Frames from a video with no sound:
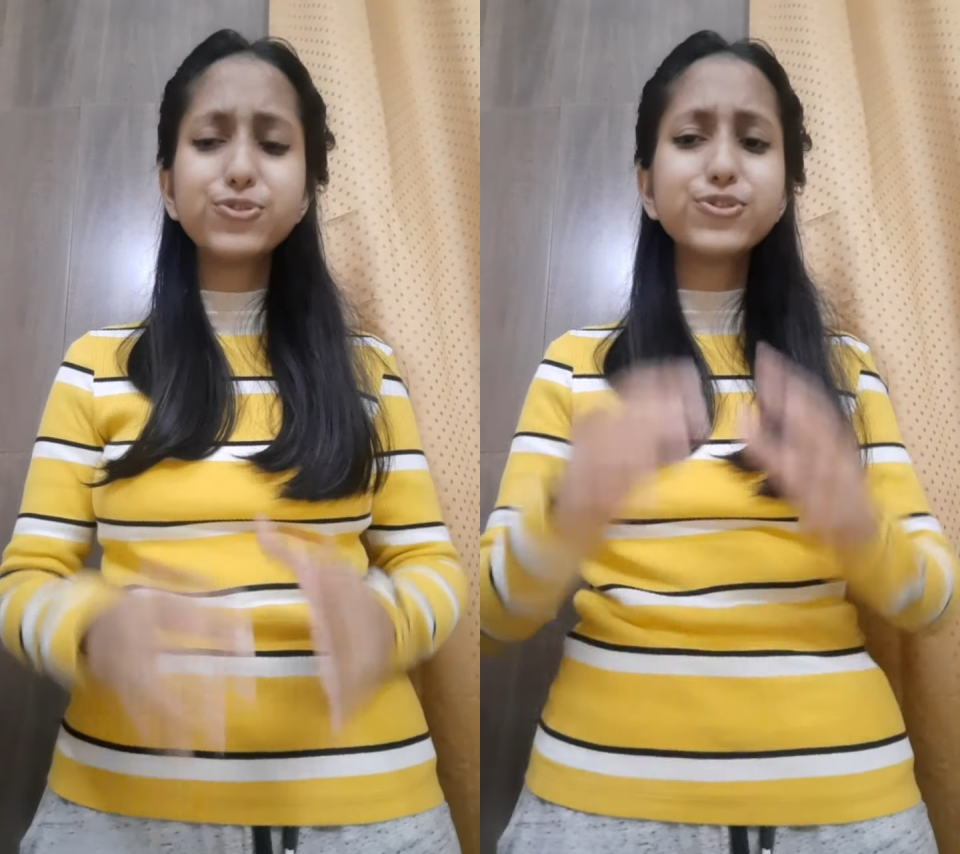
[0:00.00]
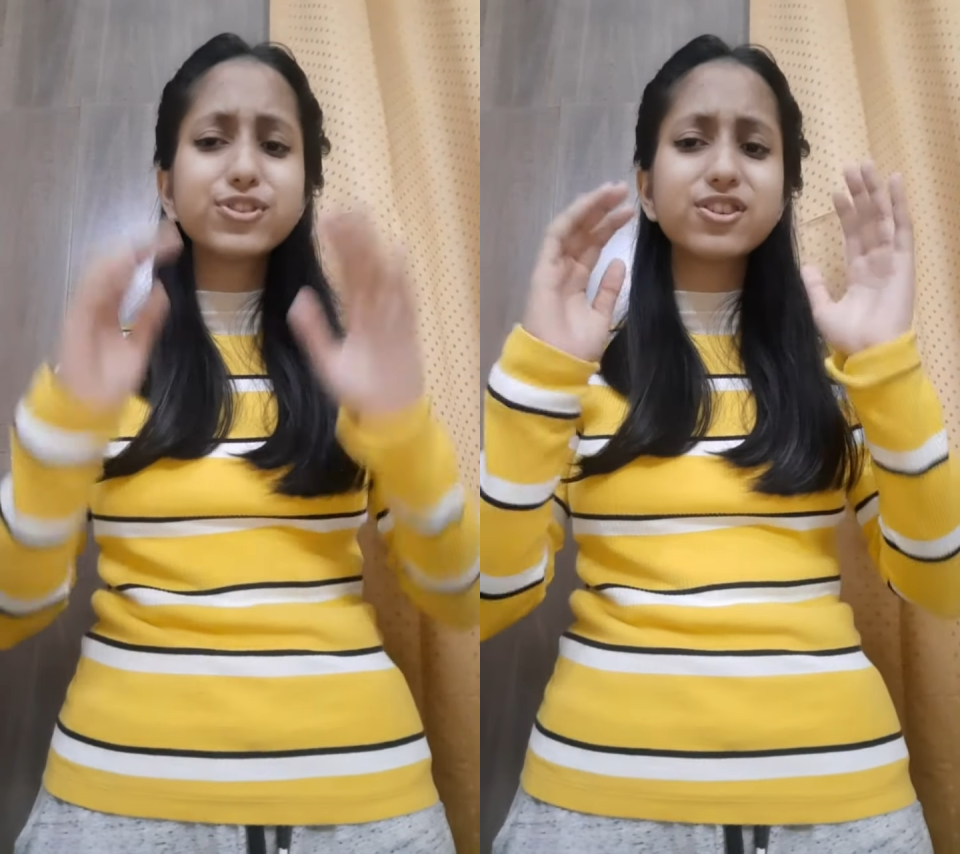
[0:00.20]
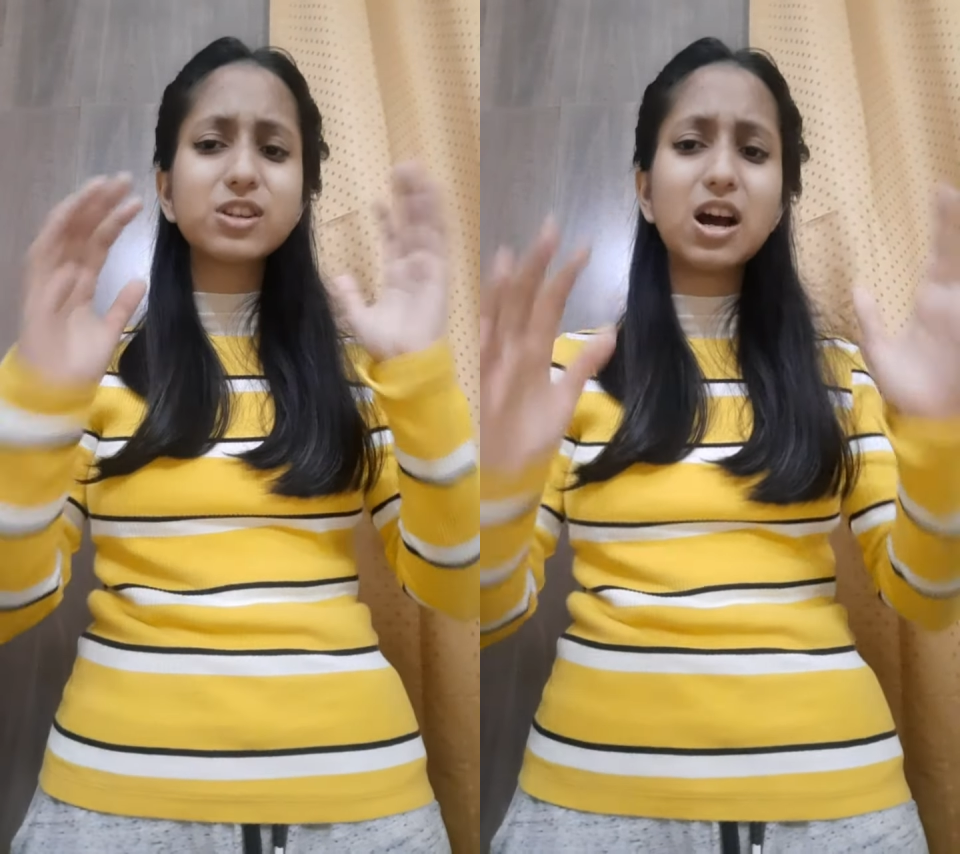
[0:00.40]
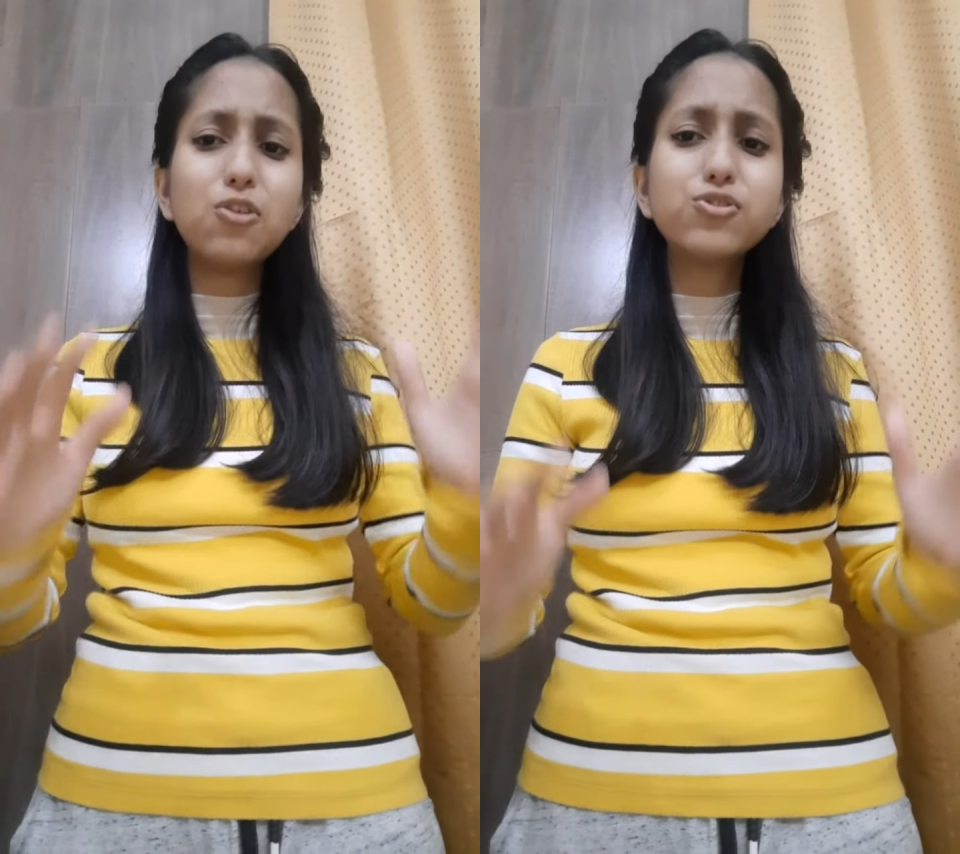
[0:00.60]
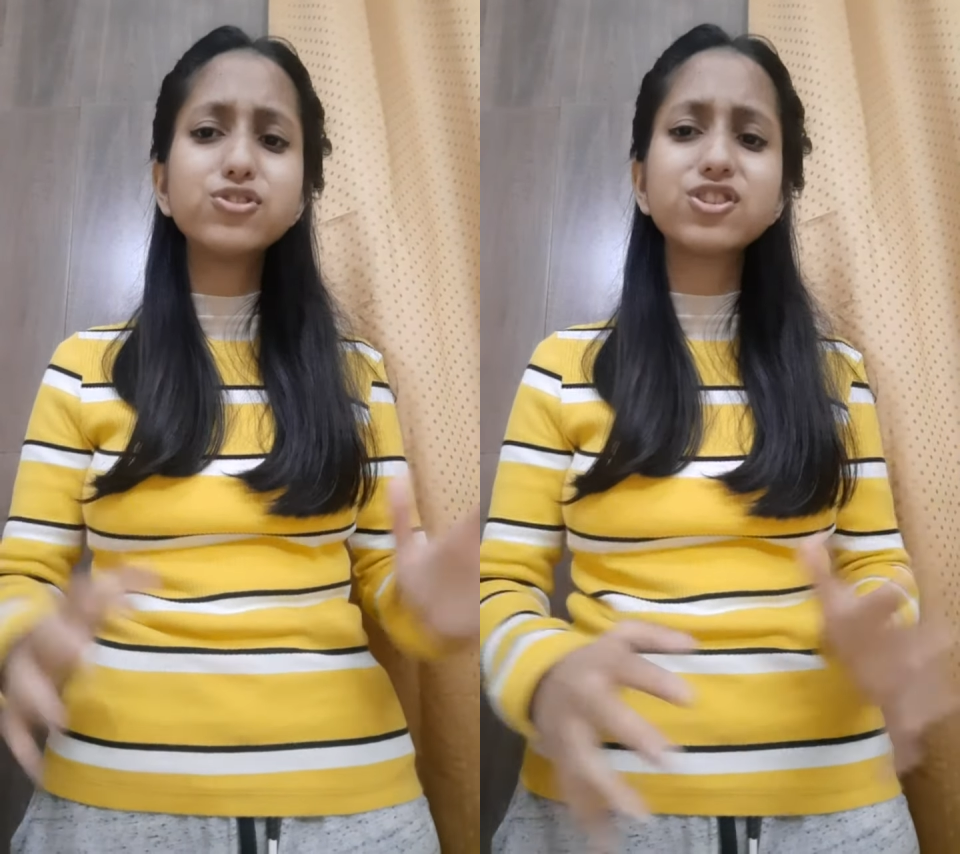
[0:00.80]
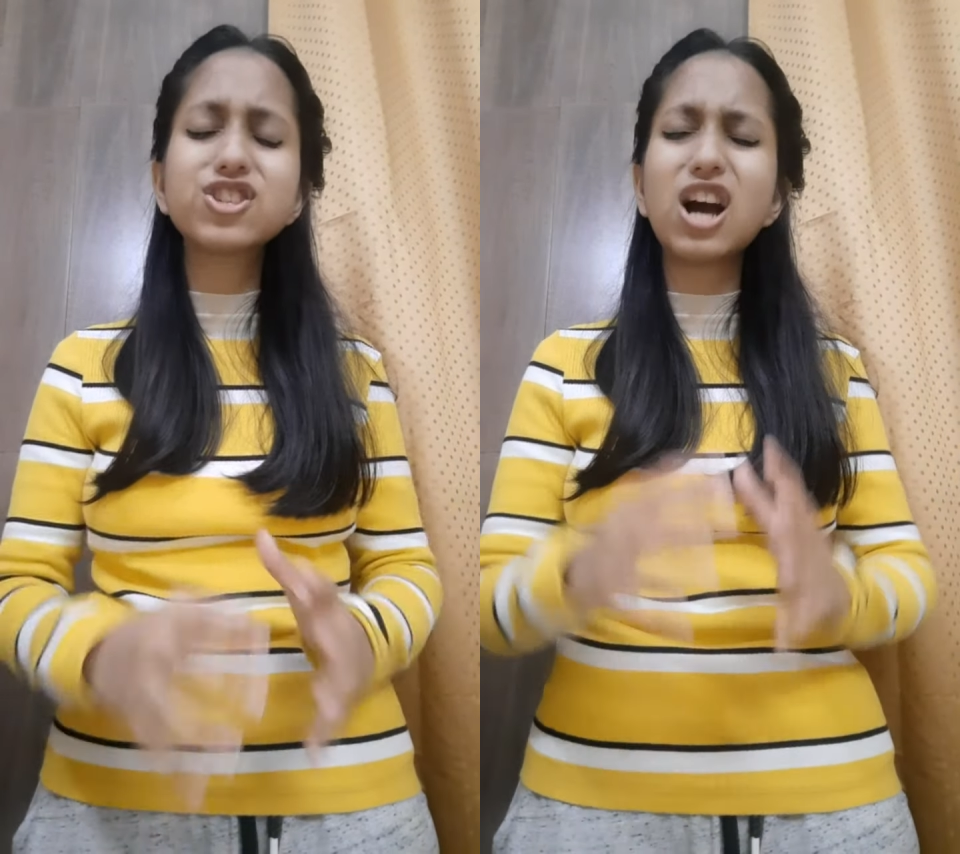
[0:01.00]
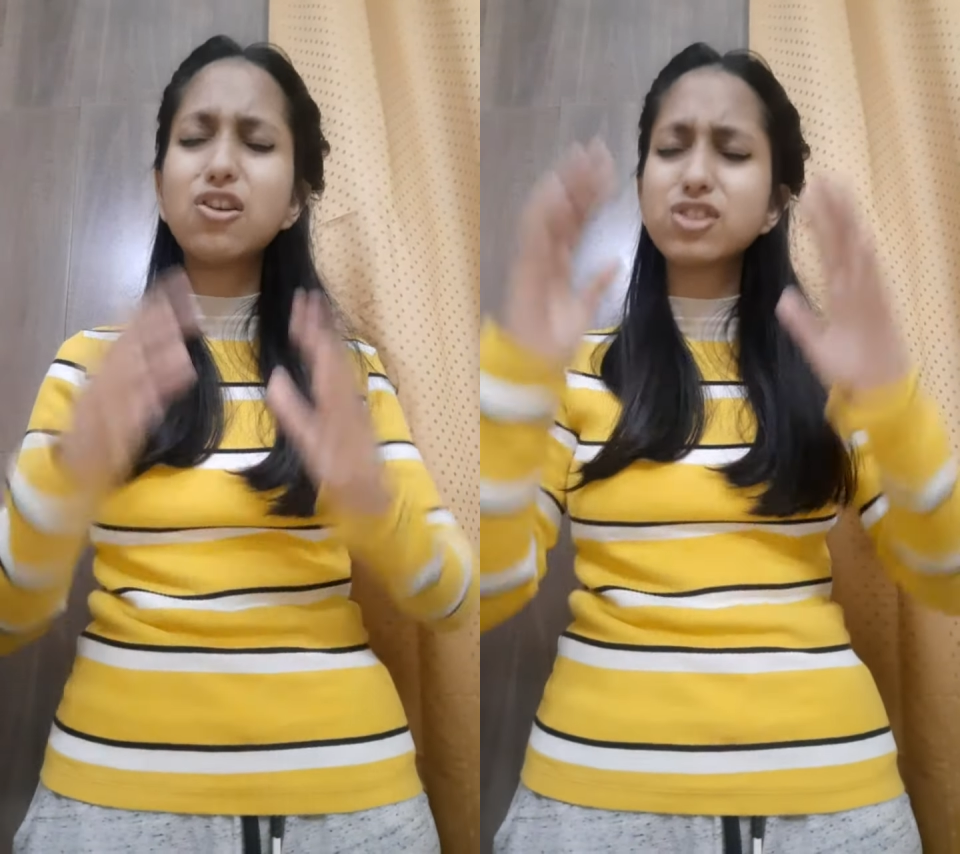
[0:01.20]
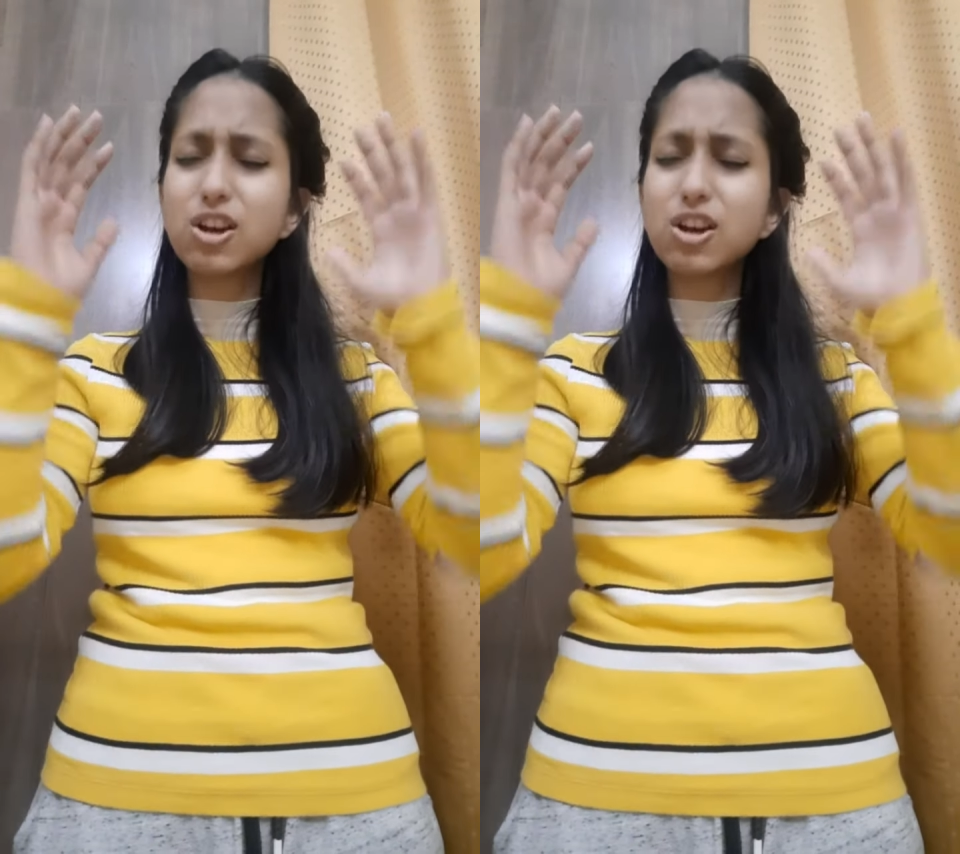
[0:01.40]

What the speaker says: whose crown shout